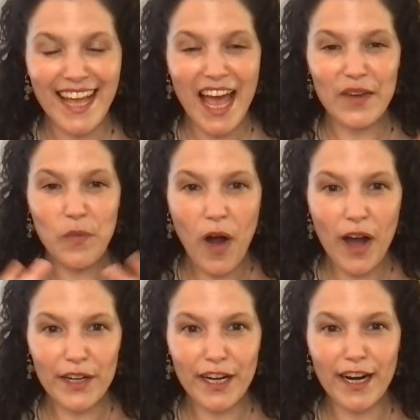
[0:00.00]
and
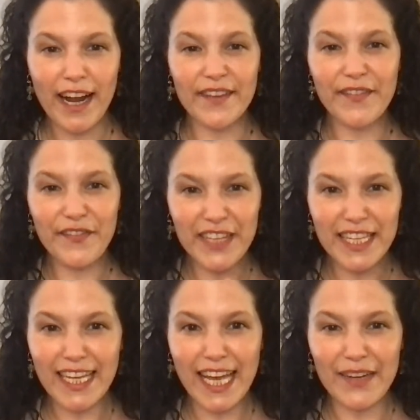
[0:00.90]
water and
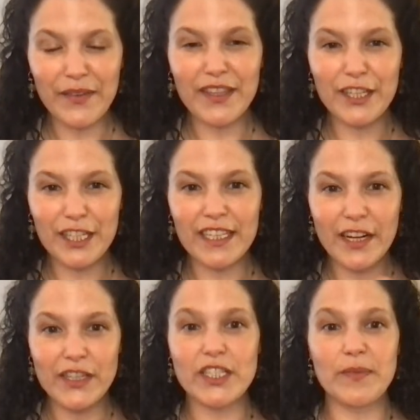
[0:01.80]
feeding it with good
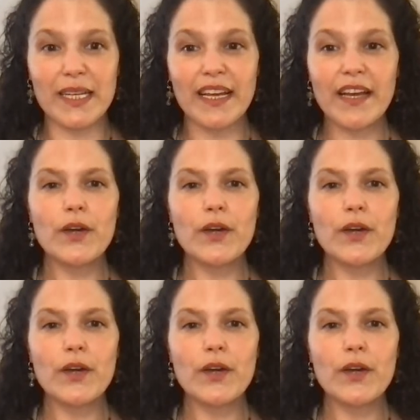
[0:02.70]
nourishment.